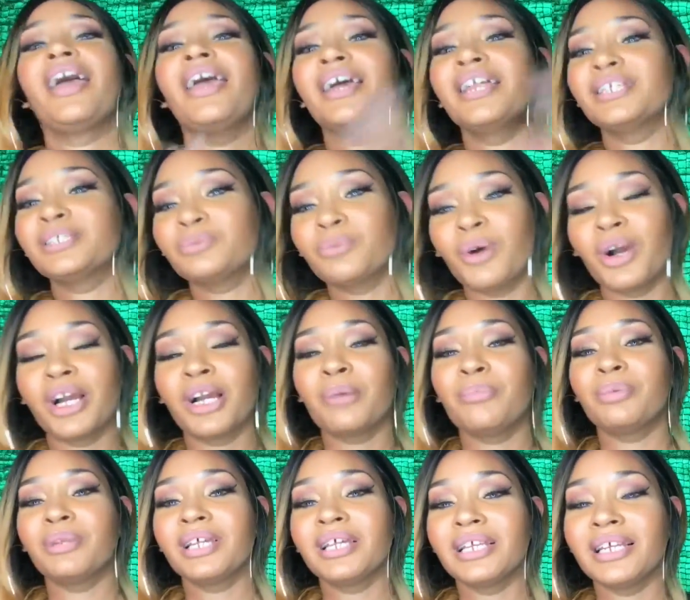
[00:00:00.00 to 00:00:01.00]
It is worn
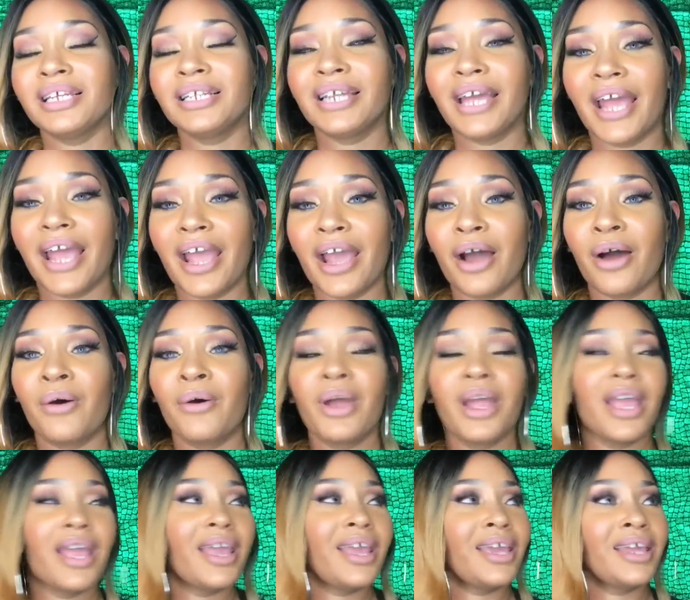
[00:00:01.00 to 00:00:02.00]
completely down.
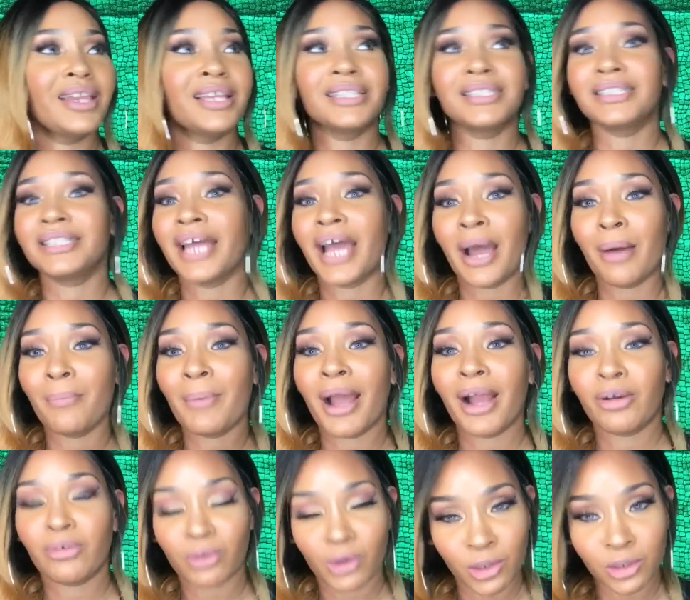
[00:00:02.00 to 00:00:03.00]
It is now
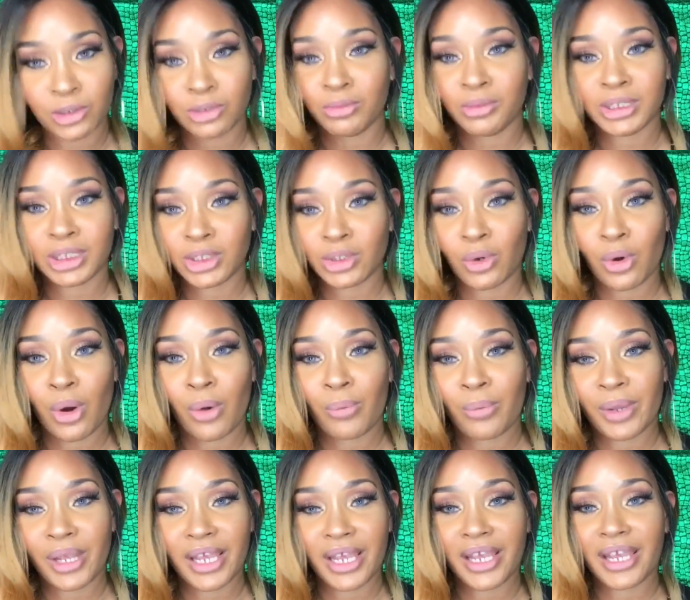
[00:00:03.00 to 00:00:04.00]
my grocery store
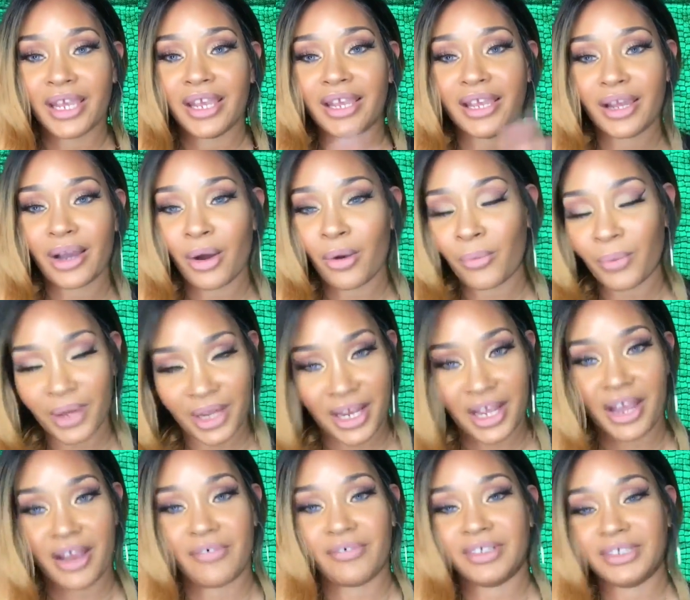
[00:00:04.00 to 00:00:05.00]
wig or
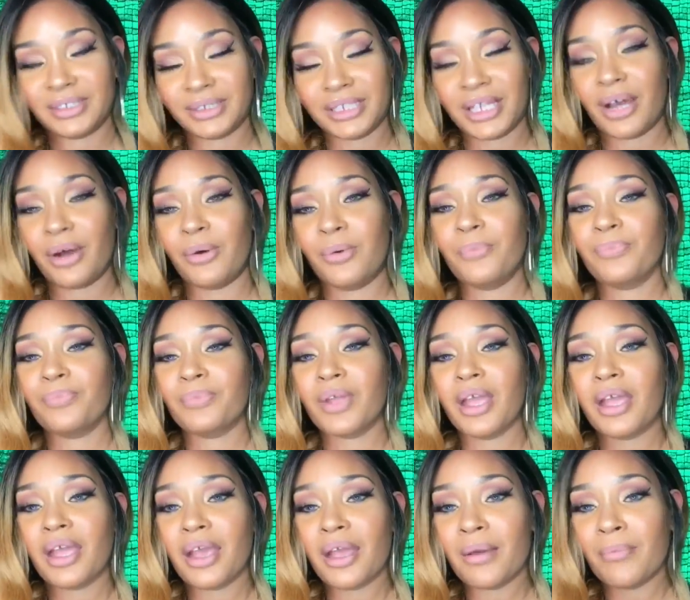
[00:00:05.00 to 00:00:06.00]
whatever. So,
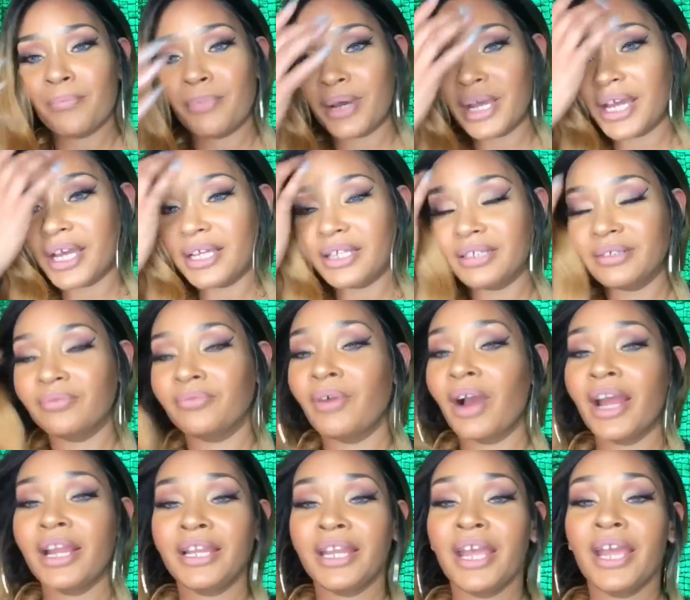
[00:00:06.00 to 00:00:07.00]
but
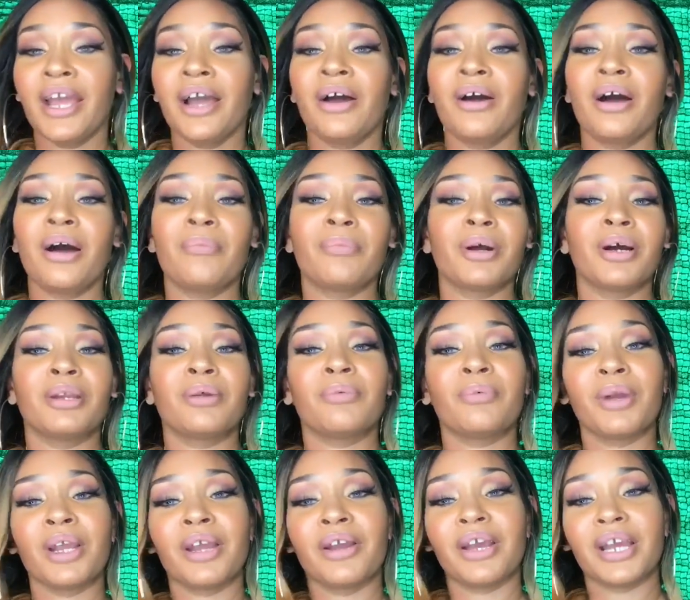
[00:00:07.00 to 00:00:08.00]
right now, I'm going to
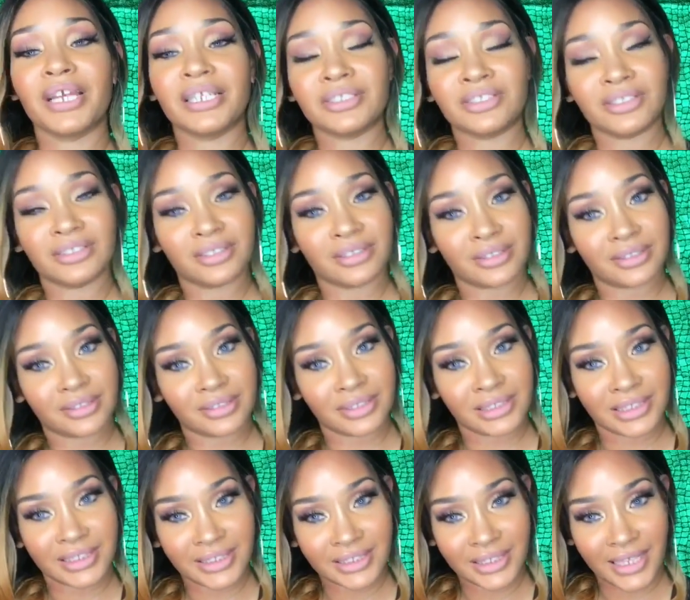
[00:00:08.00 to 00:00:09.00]
wear it
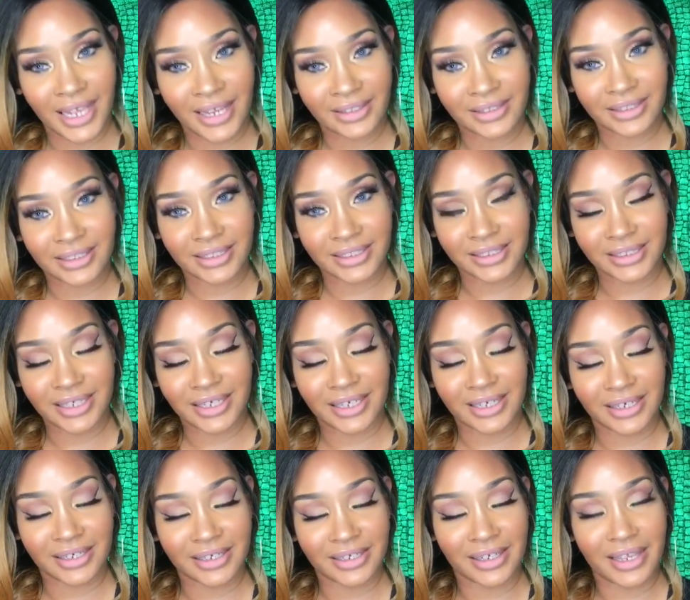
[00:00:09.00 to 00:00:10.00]
just like this,
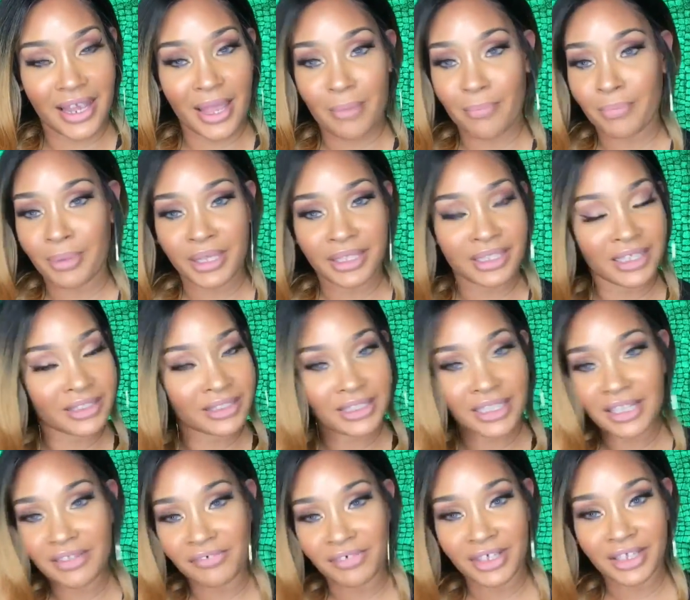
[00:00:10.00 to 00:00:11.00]
honey, and be the
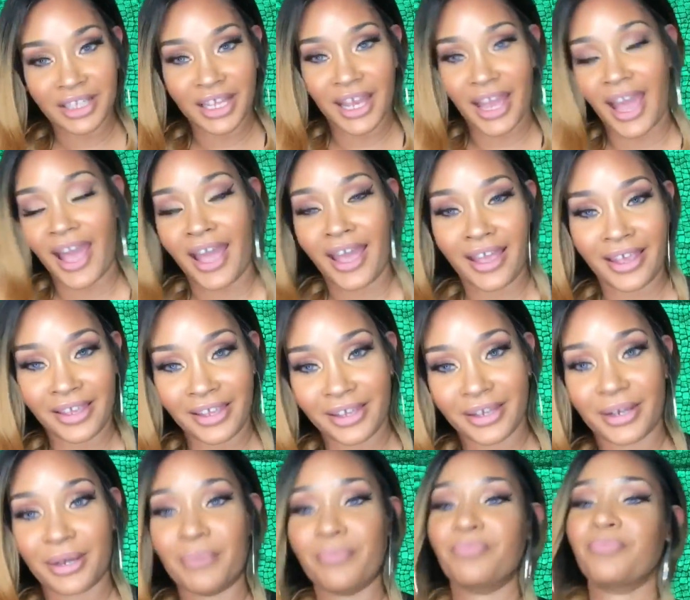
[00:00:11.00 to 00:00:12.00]
diva that I
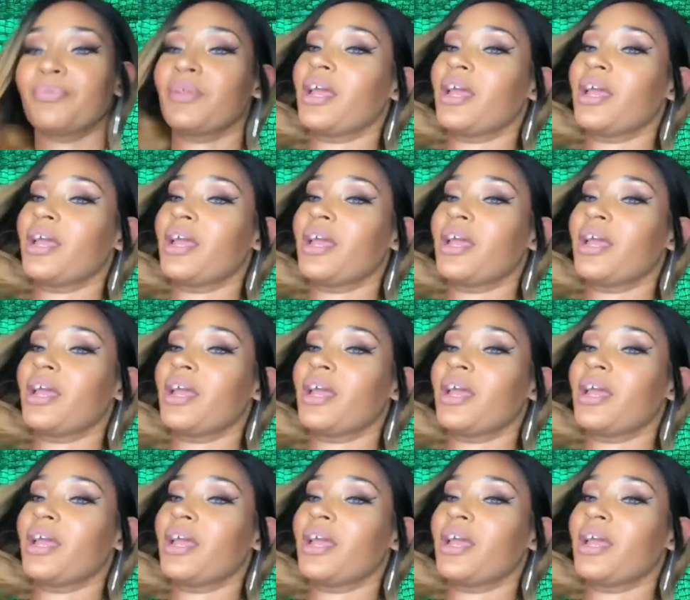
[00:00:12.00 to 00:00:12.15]
am.